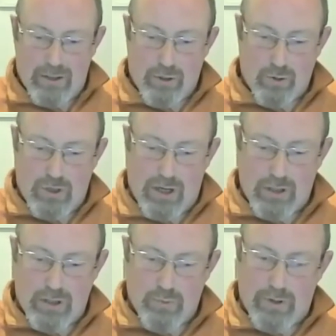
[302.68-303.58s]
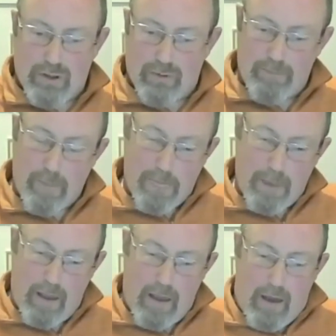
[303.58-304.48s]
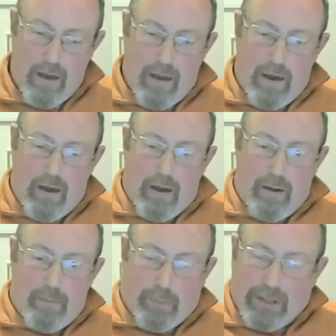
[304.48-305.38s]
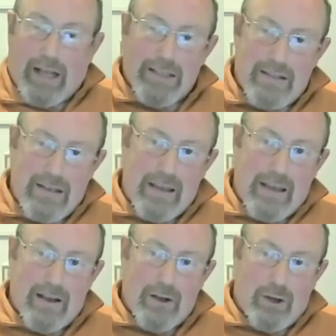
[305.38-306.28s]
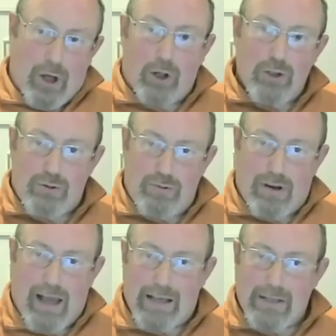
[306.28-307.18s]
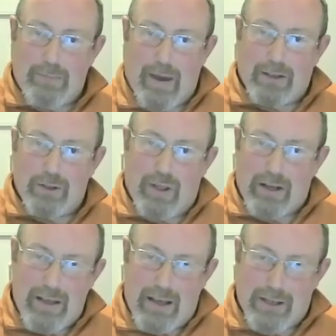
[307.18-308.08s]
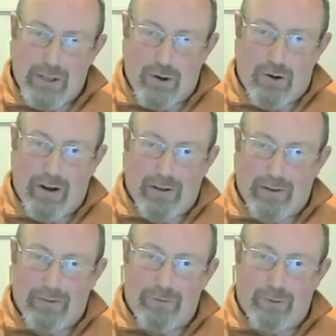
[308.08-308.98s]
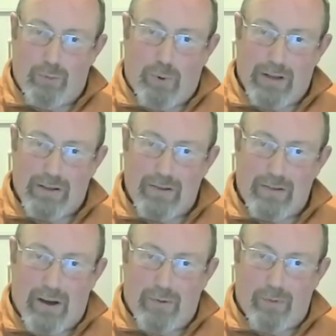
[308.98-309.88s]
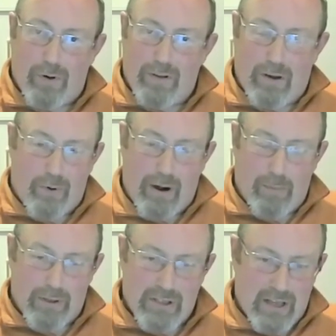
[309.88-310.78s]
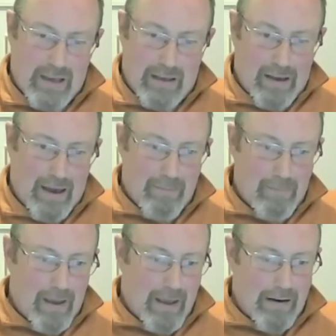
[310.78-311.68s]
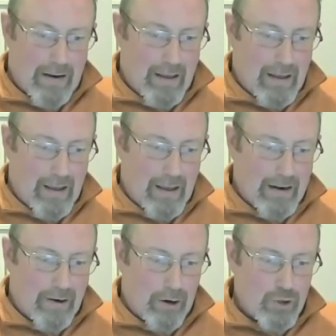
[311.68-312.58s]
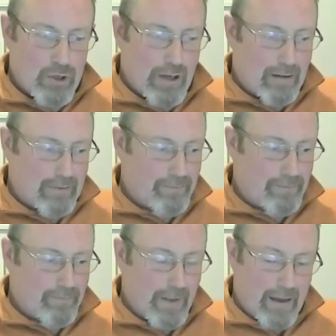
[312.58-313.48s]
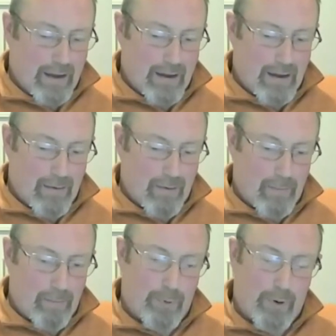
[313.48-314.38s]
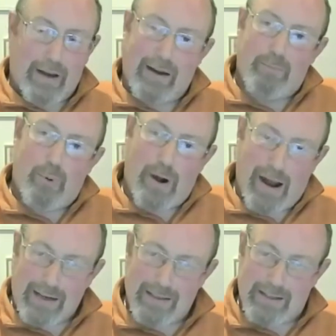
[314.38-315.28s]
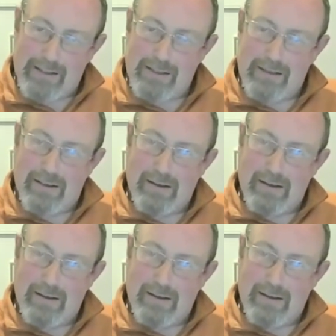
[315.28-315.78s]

associations with it. But that's the cultural aspect to it. That's the historical footprint that we're able to see in a nutshell. But in practice,